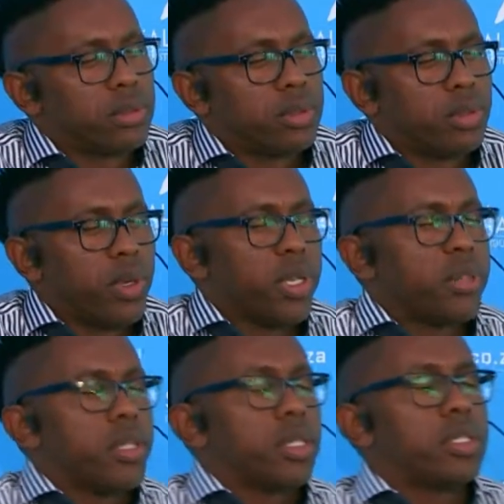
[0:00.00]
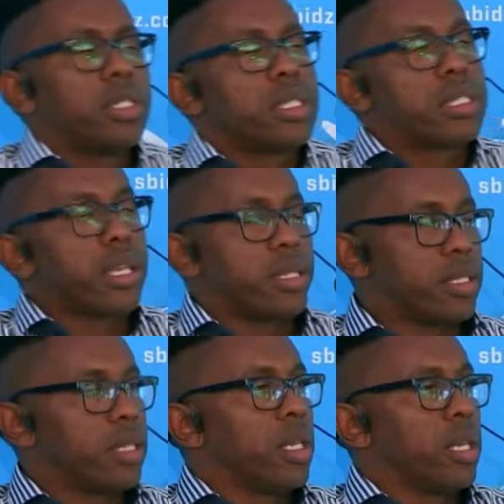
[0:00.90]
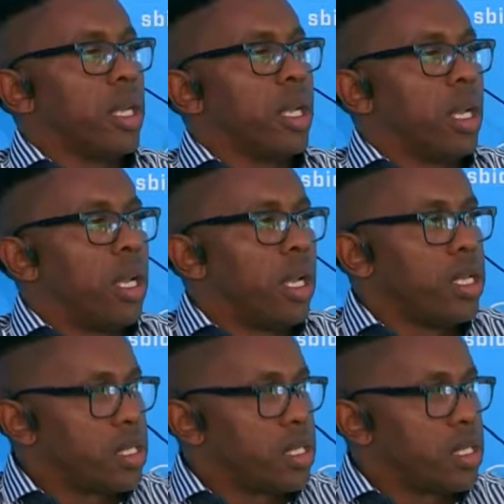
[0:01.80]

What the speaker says: 2013 states in